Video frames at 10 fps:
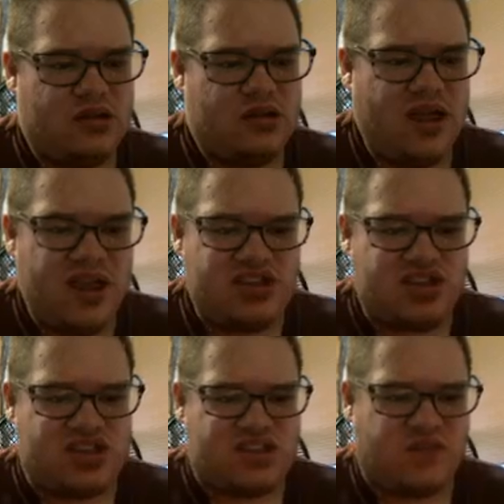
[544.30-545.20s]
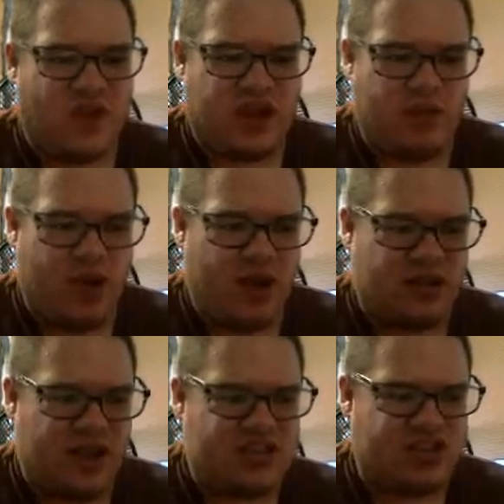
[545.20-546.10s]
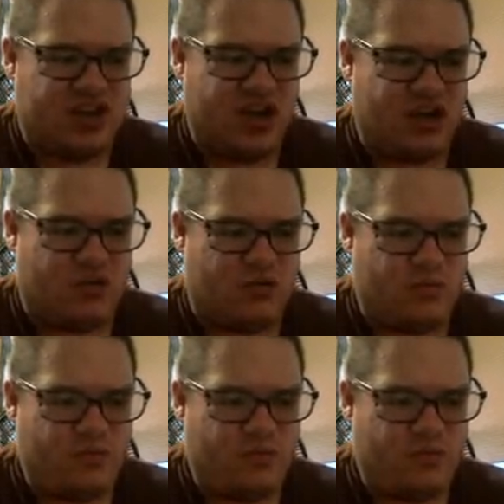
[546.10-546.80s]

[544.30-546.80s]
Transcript: Thanks are just fucking red. Thanks to you.